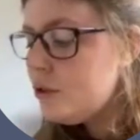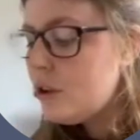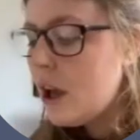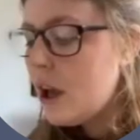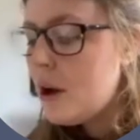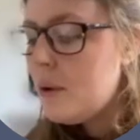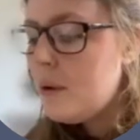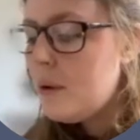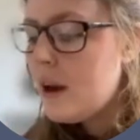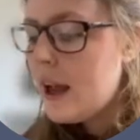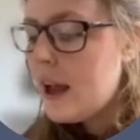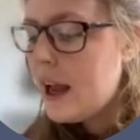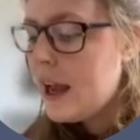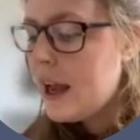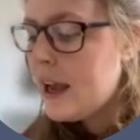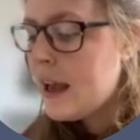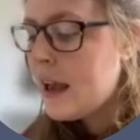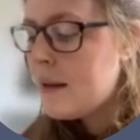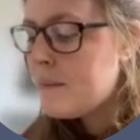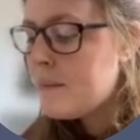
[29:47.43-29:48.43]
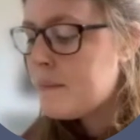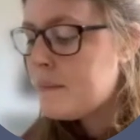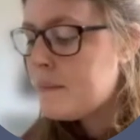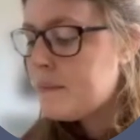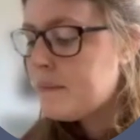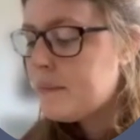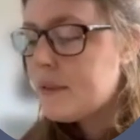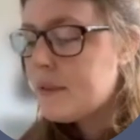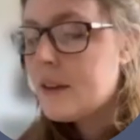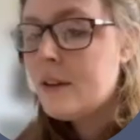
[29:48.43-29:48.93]
So
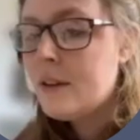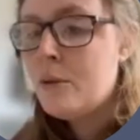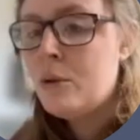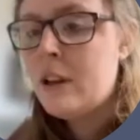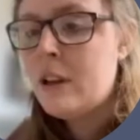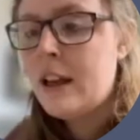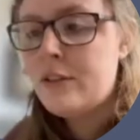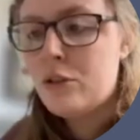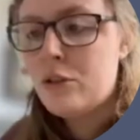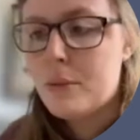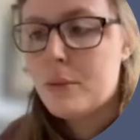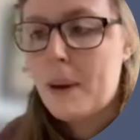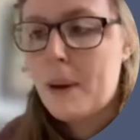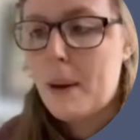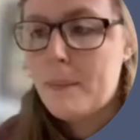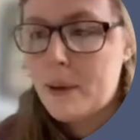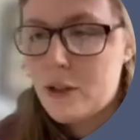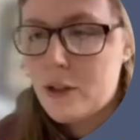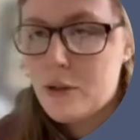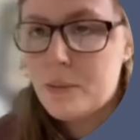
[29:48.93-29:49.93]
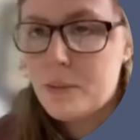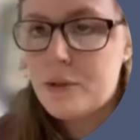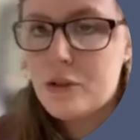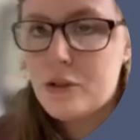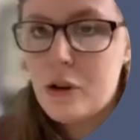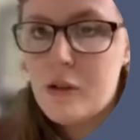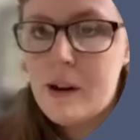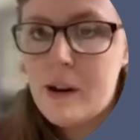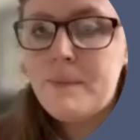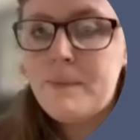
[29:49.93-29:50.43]
let's talk about Bishop
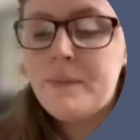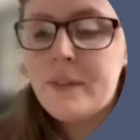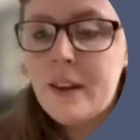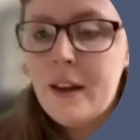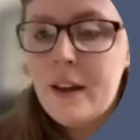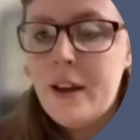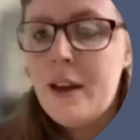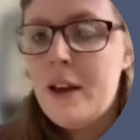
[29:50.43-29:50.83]
scoring.